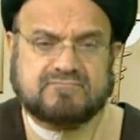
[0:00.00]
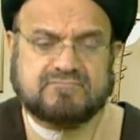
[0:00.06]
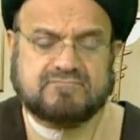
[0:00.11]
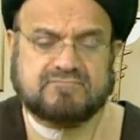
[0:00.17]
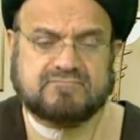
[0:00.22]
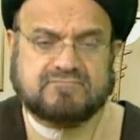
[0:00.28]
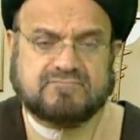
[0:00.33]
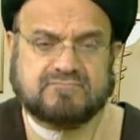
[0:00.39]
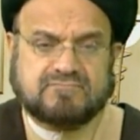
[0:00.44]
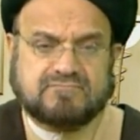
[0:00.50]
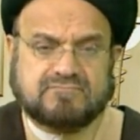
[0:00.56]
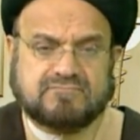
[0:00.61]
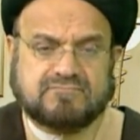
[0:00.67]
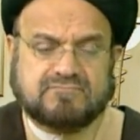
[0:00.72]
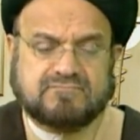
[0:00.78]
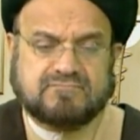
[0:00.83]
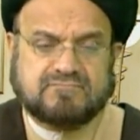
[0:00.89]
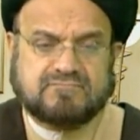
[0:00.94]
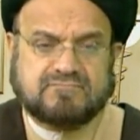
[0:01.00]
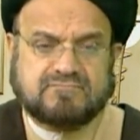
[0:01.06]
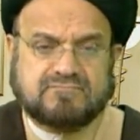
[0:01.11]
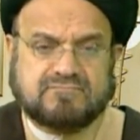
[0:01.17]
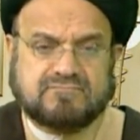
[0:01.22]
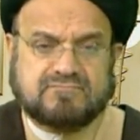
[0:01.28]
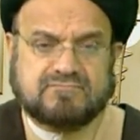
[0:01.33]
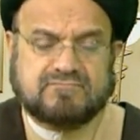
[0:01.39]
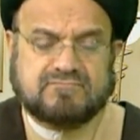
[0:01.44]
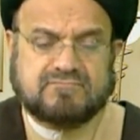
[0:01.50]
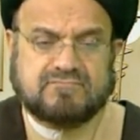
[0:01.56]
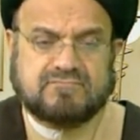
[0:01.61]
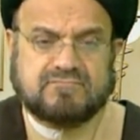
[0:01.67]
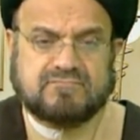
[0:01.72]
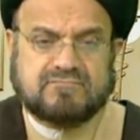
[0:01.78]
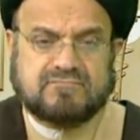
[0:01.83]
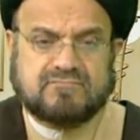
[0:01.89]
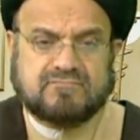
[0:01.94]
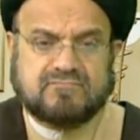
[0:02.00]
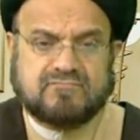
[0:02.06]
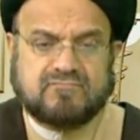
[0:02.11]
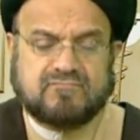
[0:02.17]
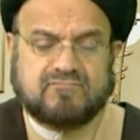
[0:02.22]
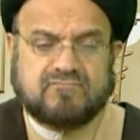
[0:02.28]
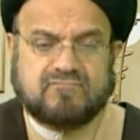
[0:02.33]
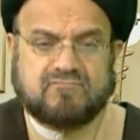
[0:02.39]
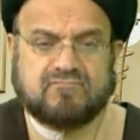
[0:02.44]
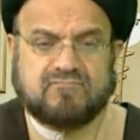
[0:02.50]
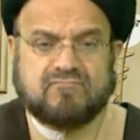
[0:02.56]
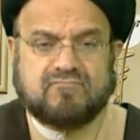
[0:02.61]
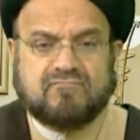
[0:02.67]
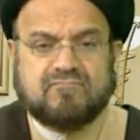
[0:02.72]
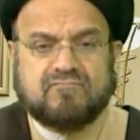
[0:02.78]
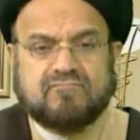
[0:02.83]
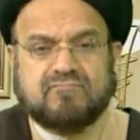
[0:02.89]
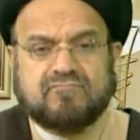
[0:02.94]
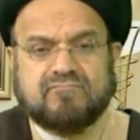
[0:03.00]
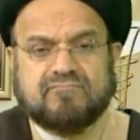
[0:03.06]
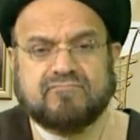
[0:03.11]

(no one is talking)